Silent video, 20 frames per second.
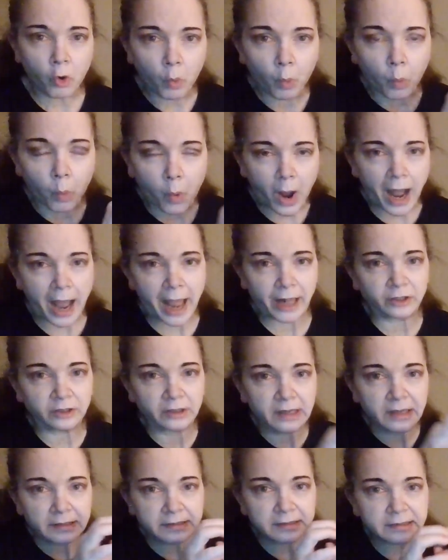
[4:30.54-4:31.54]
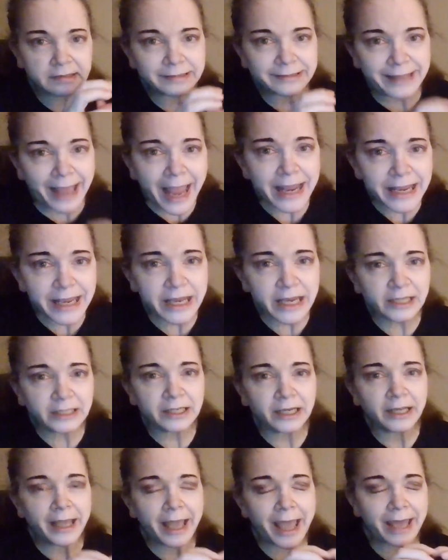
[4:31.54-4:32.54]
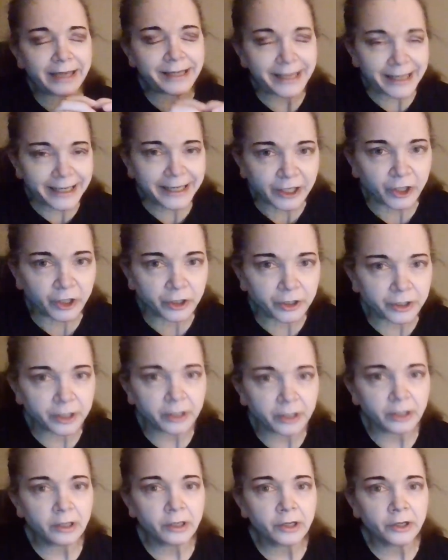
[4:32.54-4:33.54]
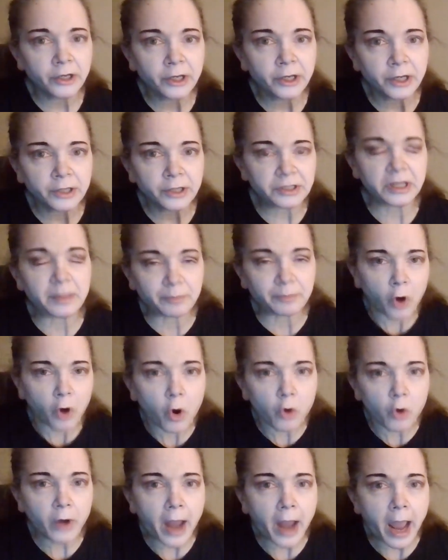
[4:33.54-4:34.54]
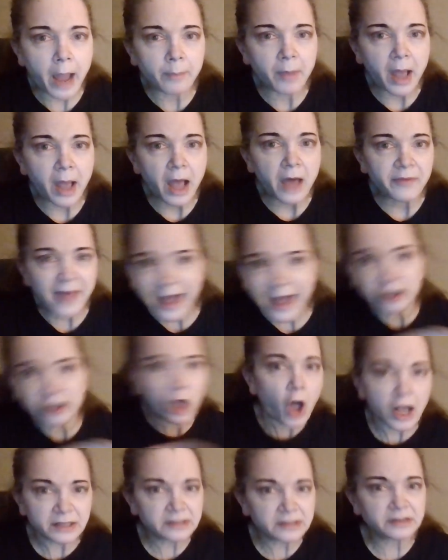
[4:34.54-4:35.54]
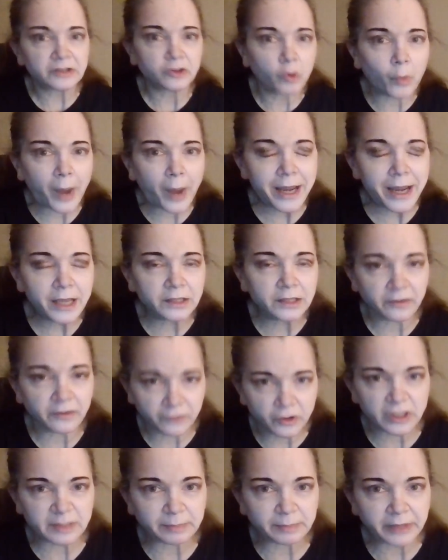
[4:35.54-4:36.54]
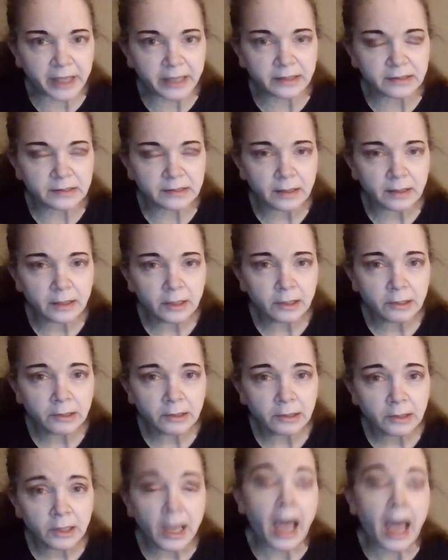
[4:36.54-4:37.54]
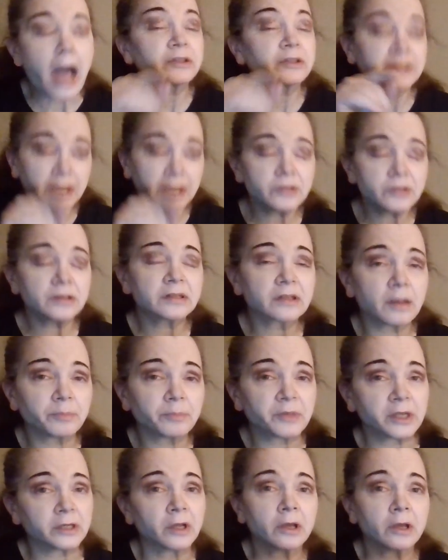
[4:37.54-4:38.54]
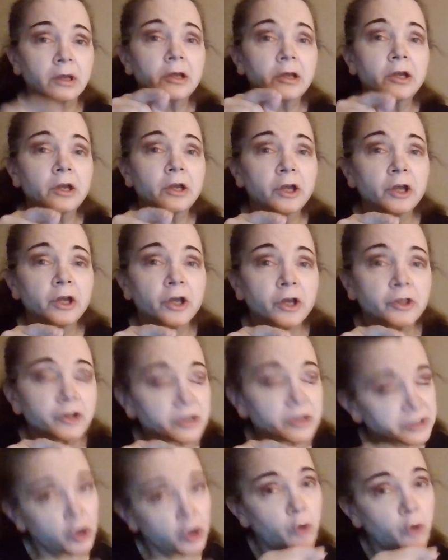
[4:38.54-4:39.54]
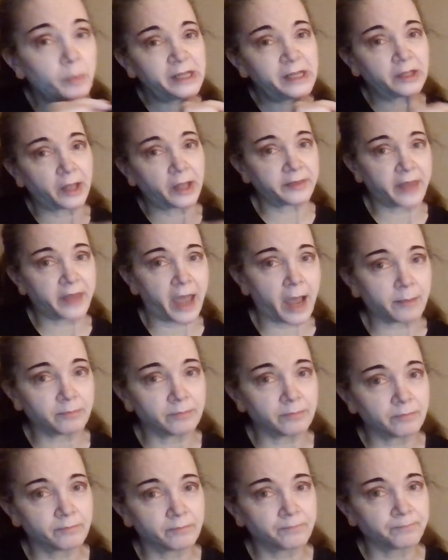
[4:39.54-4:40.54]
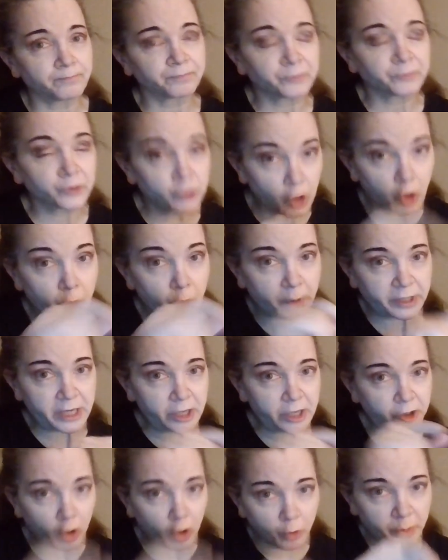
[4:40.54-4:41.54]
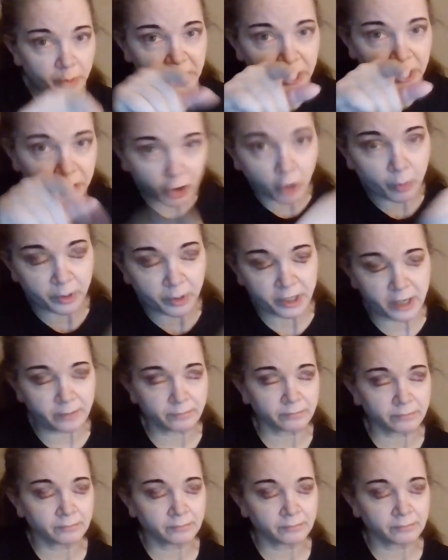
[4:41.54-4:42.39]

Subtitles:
while staying adhered to the program that lost the weight in the first place. I'll tell you something. There's nobody like that. Nobody, nobody, nobody.